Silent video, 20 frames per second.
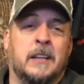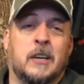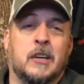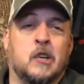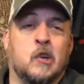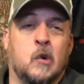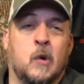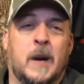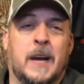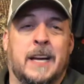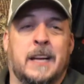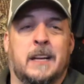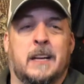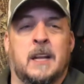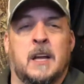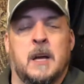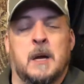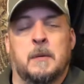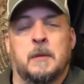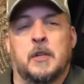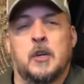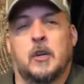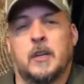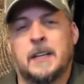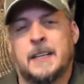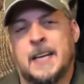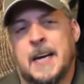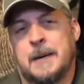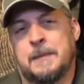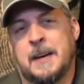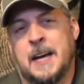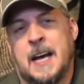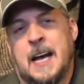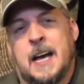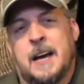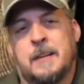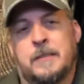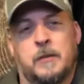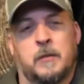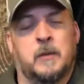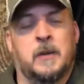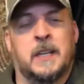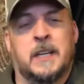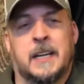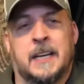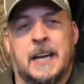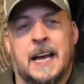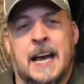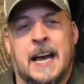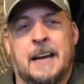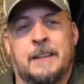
great, the only time I have really an